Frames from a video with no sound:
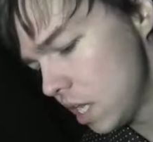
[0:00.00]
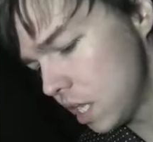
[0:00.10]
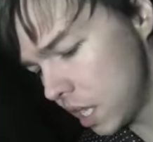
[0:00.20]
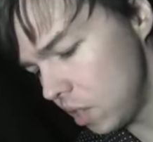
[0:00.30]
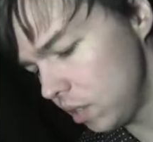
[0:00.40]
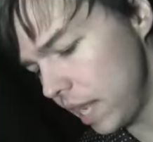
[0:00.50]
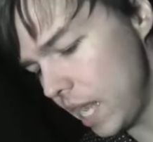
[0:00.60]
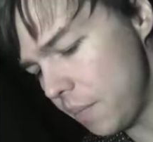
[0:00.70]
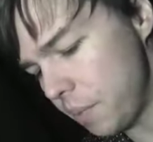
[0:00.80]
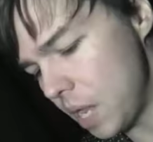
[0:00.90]
killed
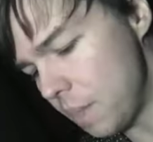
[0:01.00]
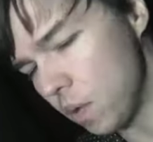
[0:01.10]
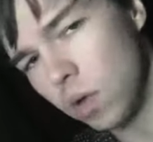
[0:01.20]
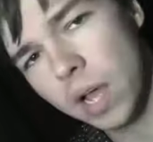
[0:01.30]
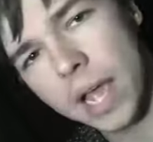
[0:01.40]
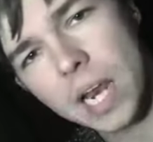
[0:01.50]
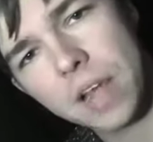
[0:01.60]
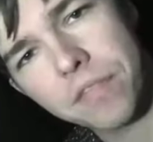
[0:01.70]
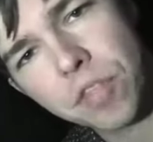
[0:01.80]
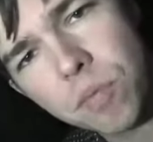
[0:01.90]
eight people, and
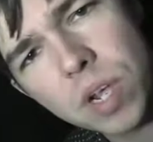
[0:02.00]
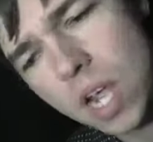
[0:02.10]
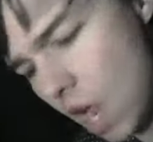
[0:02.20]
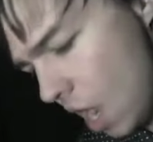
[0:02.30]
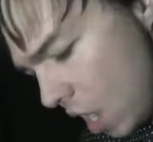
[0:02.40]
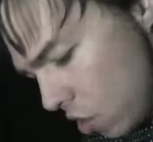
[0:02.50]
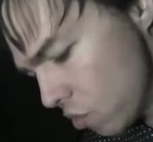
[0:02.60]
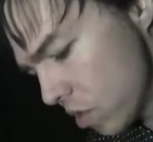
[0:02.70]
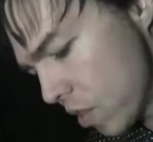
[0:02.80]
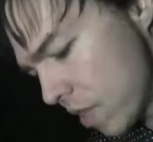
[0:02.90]
left
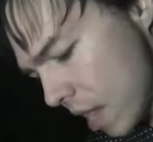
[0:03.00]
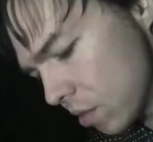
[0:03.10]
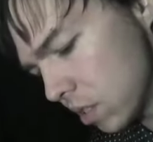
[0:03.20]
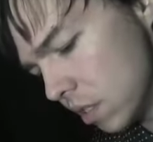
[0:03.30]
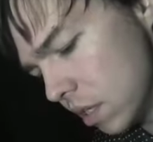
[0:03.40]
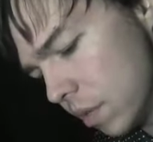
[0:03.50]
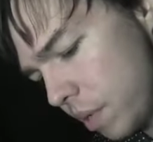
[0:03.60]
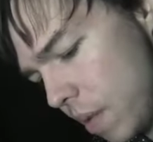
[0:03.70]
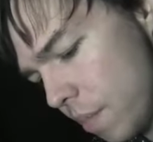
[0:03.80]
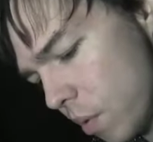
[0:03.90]
300,000
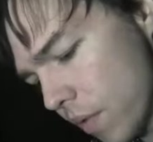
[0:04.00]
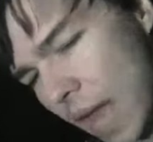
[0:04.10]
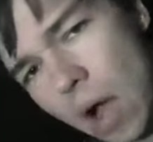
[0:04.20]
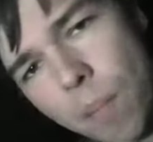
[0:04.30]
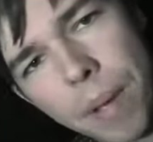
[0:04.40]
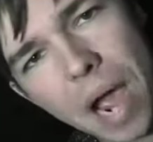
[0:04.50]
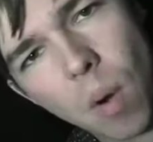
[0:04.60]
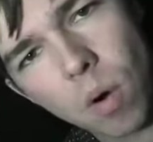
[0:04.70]
people without power